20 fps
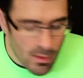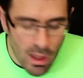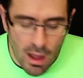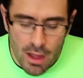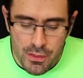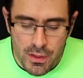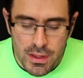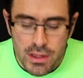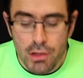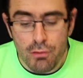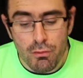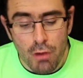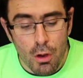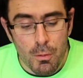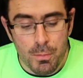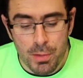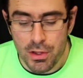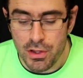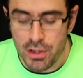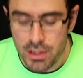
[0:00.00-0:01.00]
I think
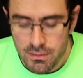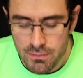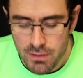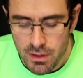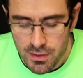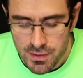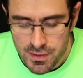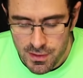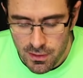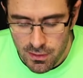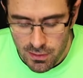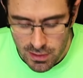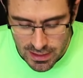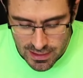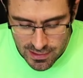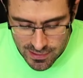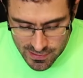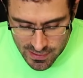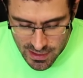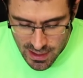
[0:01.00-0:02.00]
Europa
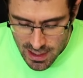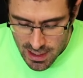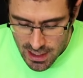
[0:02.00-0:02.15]
Universalis